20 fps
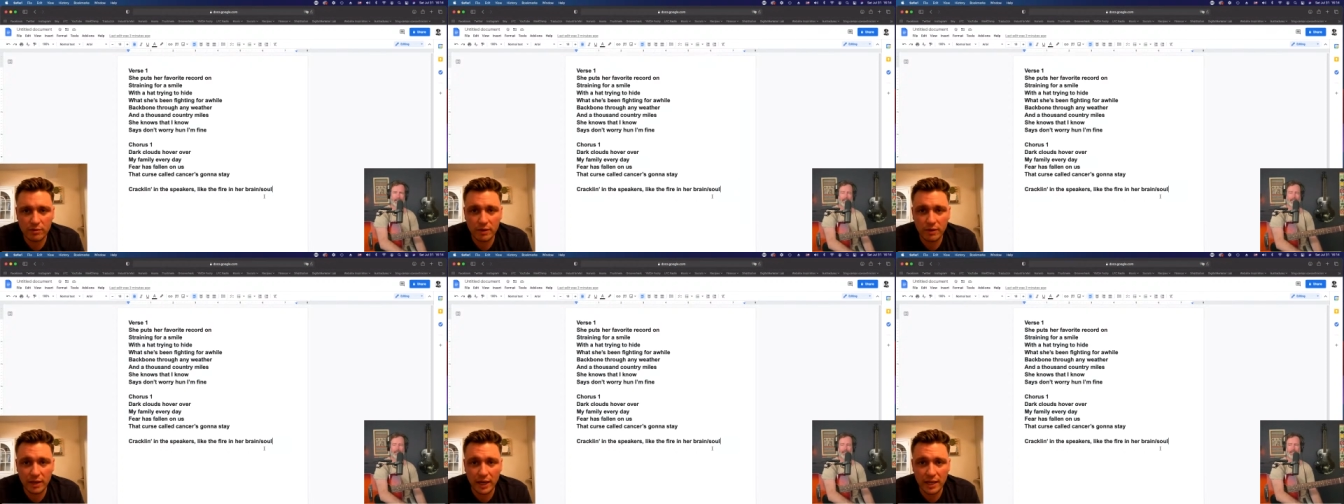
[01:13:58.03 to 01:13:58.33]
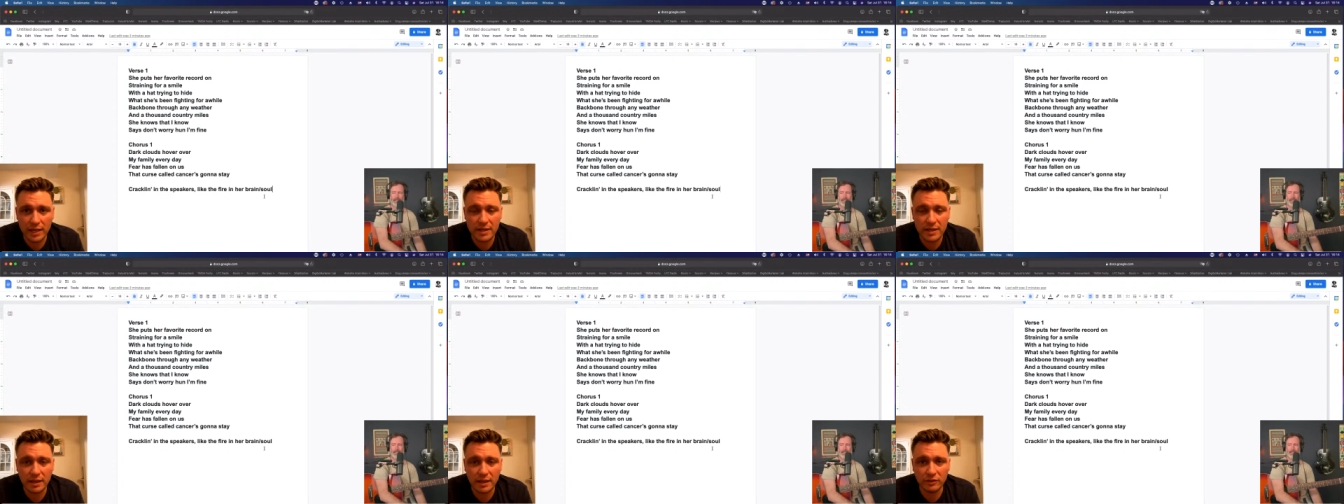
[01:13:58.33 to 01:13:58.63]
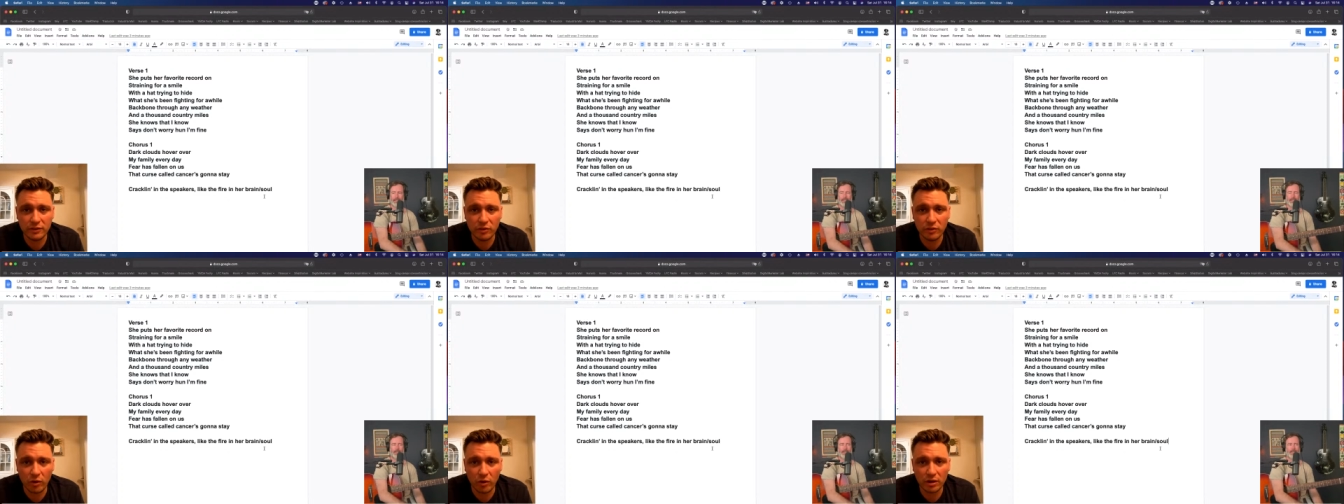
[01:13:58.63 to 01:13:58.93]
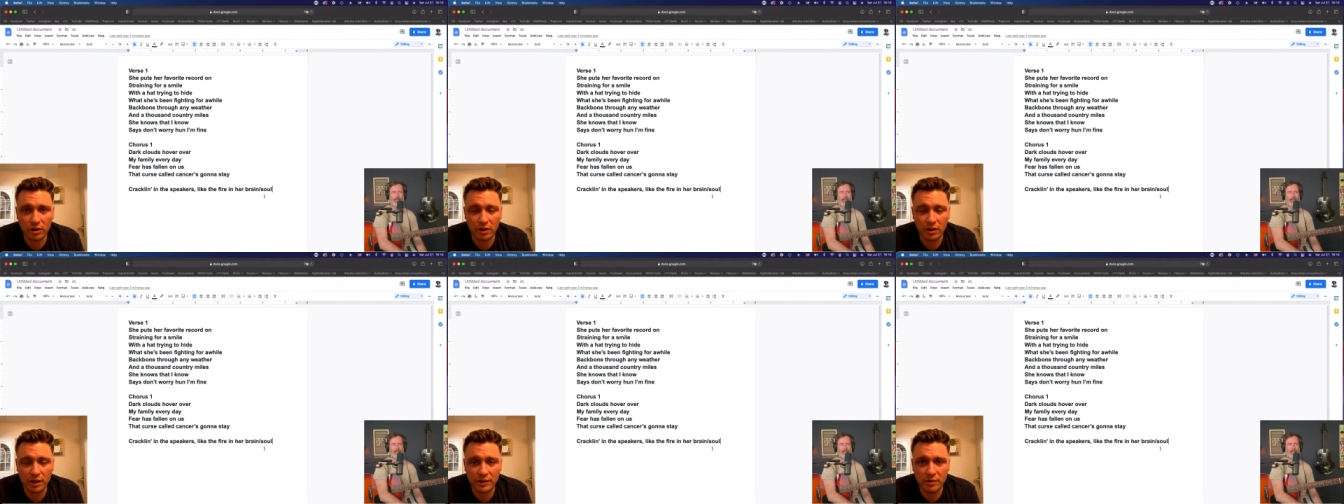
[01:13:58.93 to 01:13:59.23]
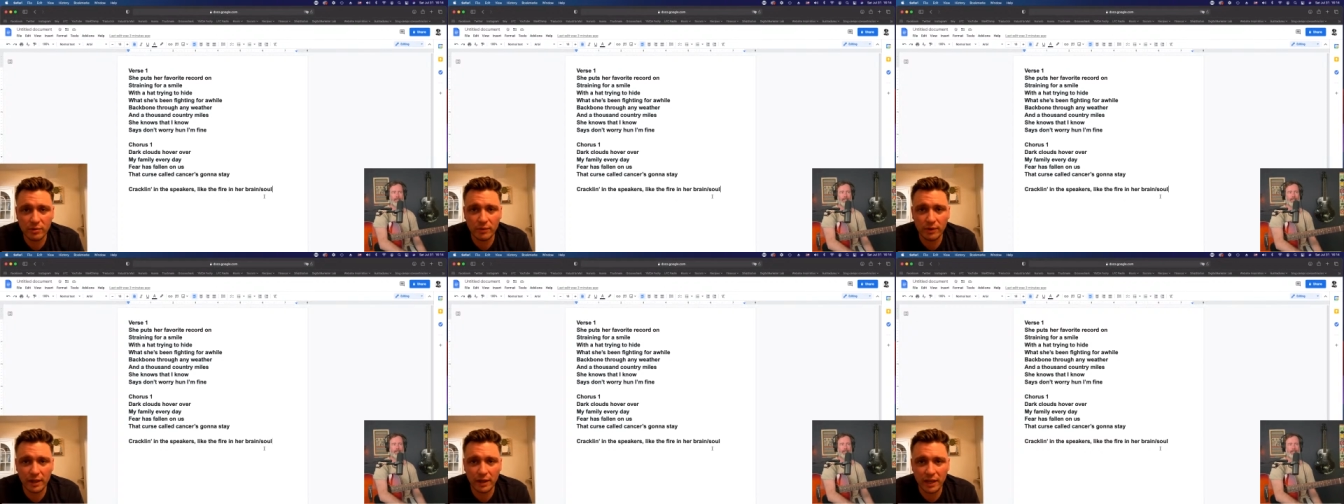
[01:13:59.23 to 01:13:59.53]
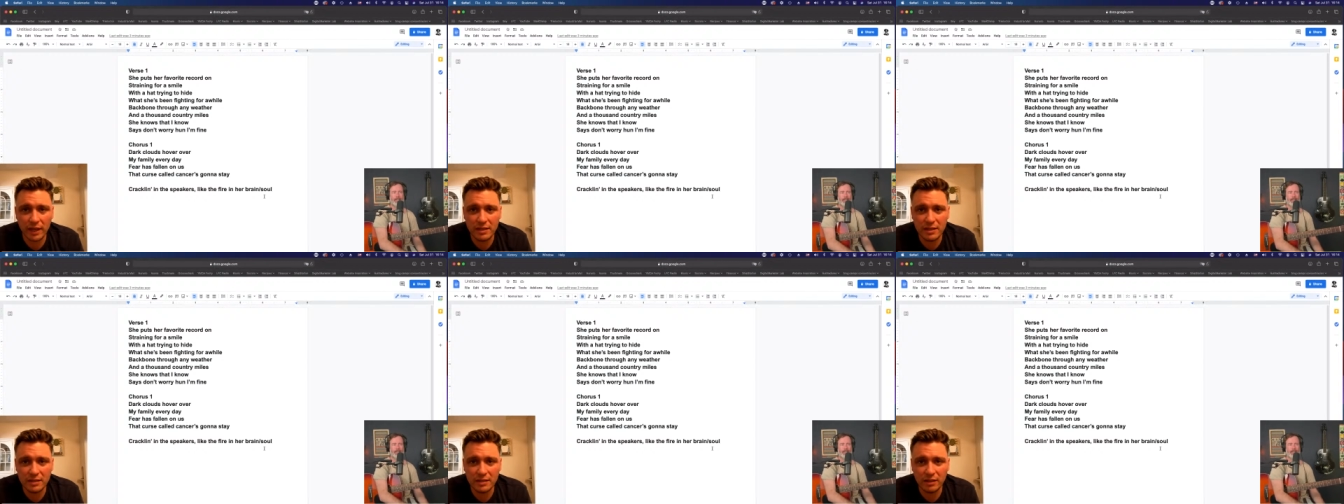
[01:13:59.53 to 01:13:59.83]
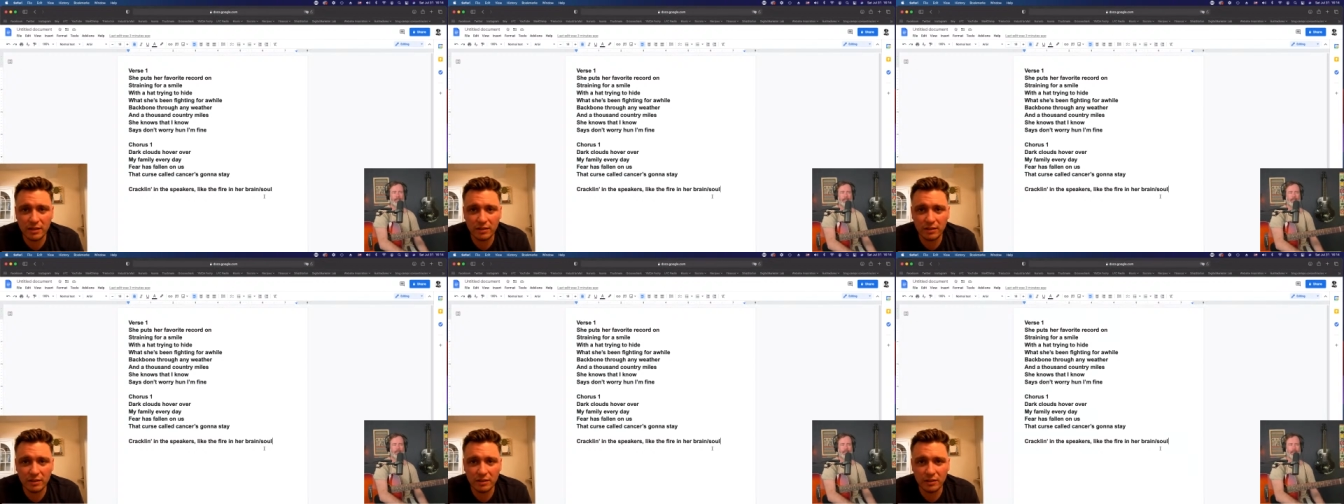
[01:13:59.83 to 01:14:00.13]
I don't dark. I don't hate
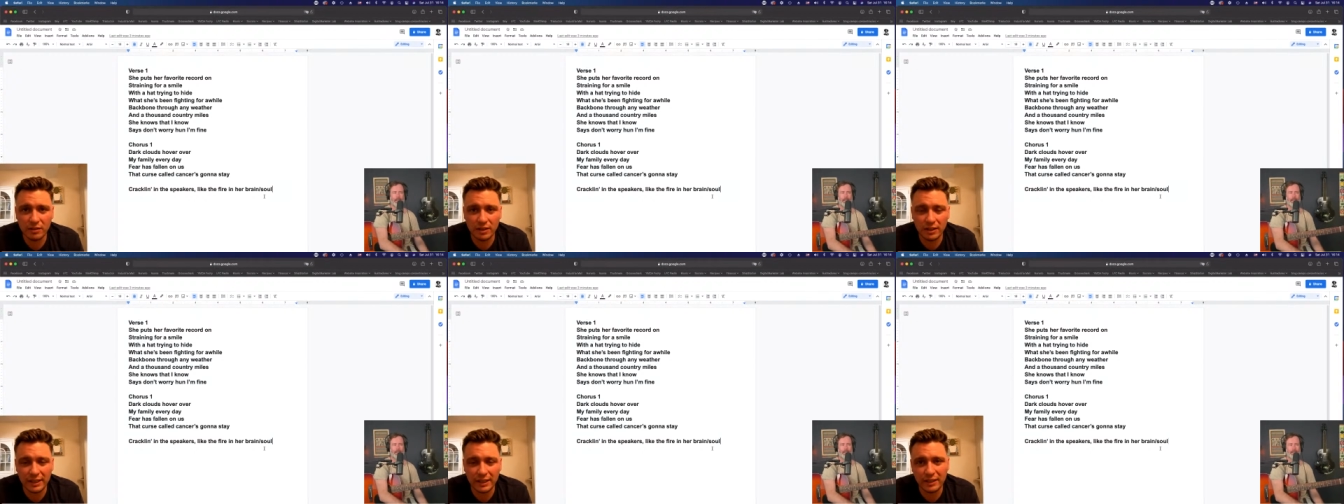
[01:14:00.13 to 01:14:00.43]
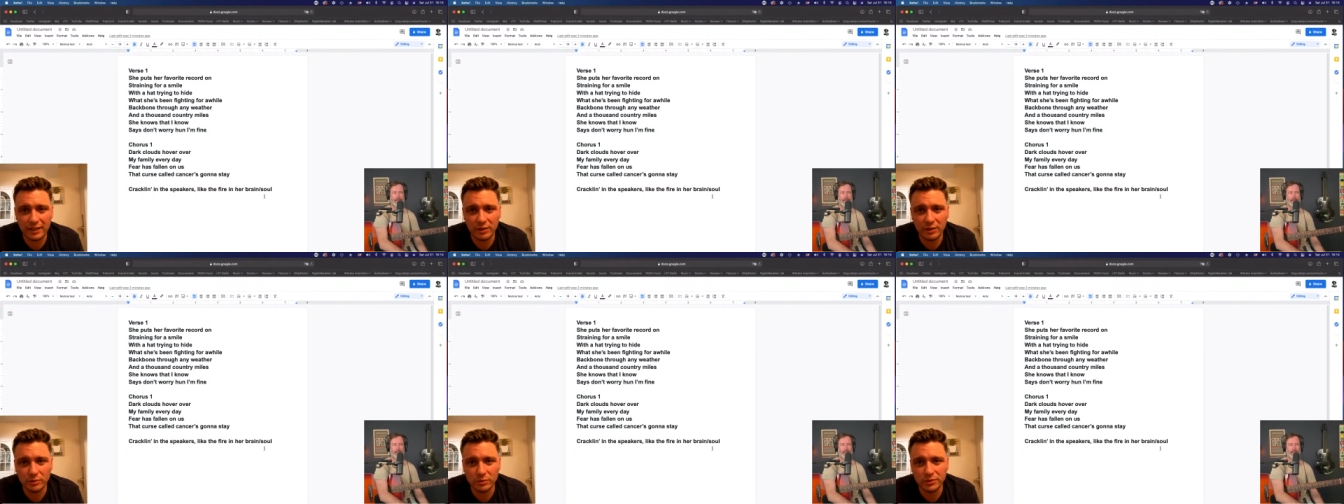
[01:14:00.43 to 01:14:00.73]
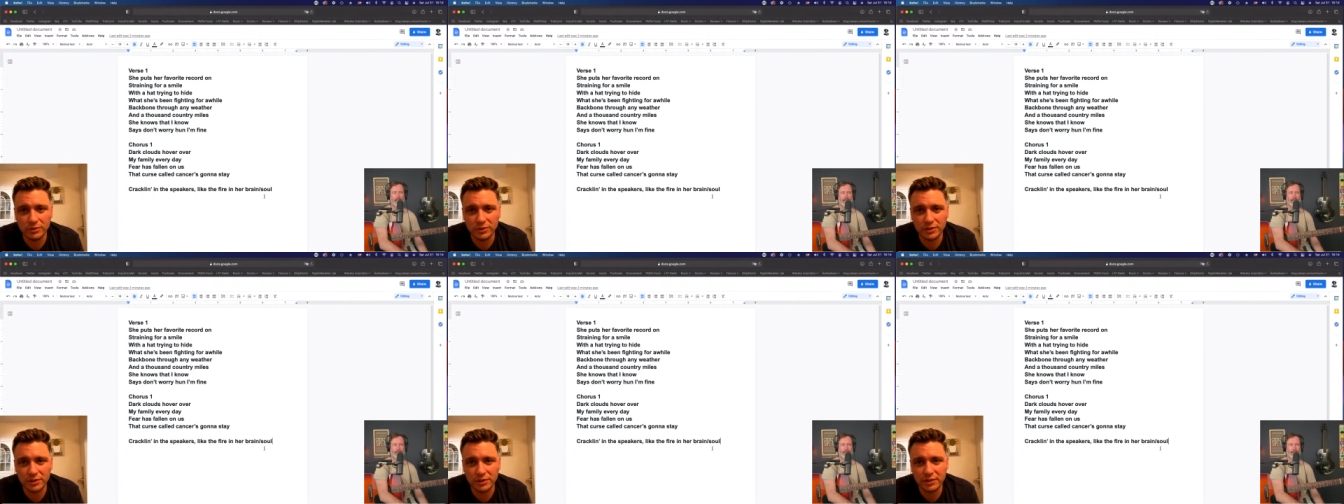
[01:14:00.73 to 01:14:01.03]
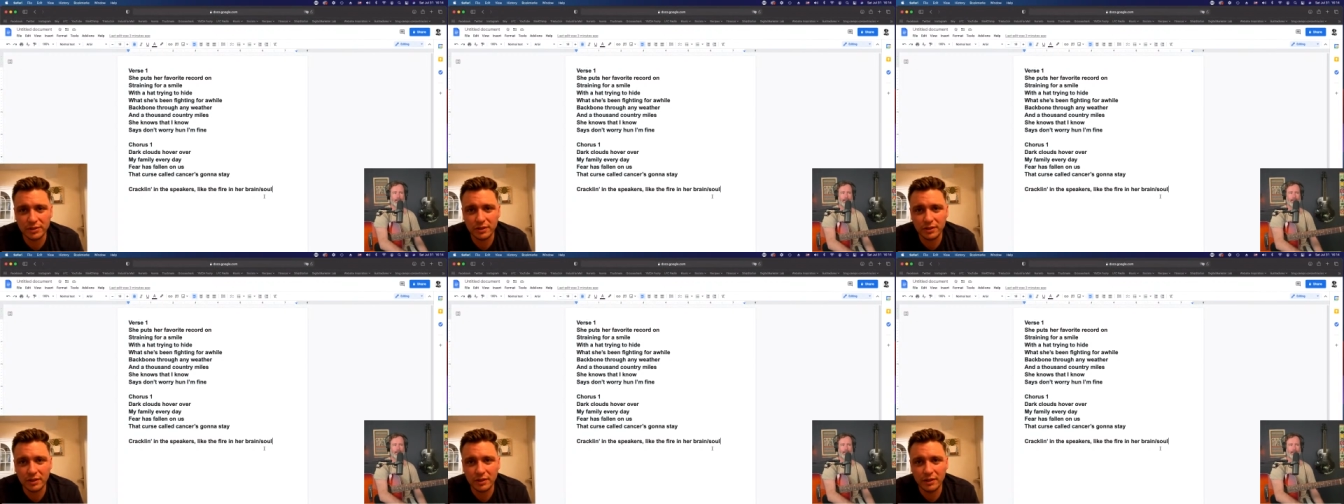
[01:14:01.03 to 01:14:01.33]
clouds.